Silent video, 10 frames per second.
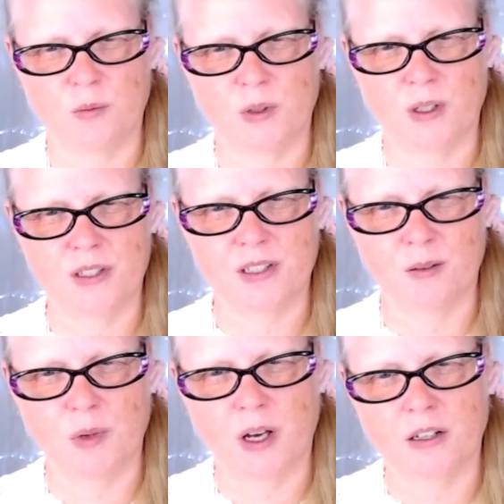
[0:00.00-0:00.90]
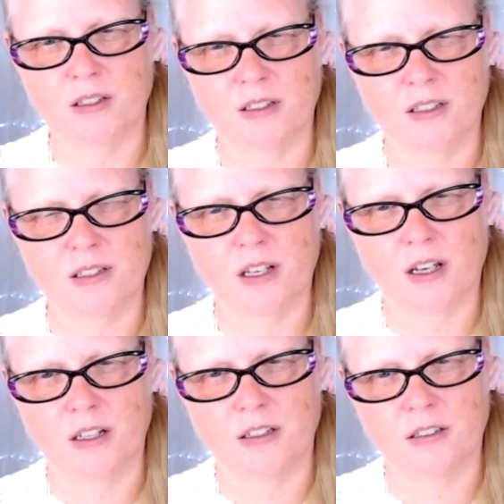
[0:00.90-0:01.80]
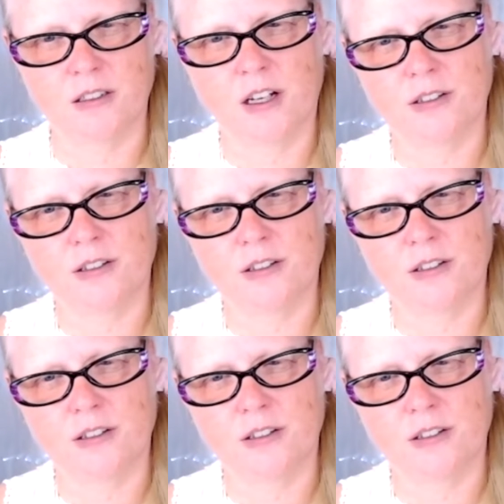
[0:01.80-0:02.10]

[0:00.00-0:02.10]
the biggest impact that it's had in your life?